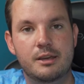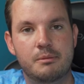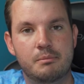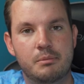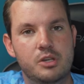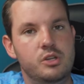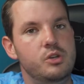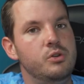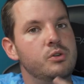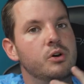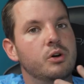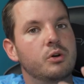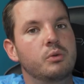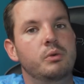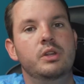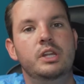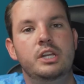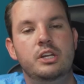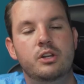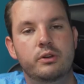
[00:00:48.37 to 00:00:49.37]
but you don't
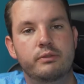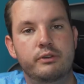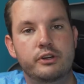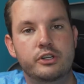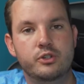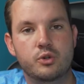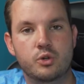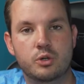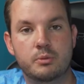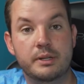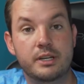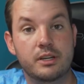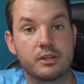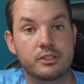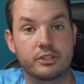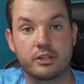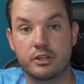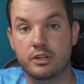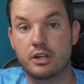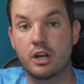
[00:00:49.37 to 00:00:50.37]
really know for sure
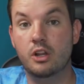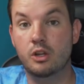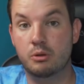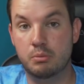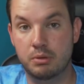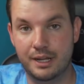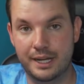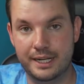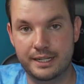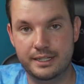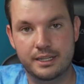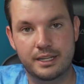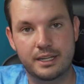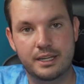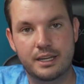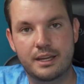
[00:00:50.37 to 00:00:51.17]
because you're colorblind.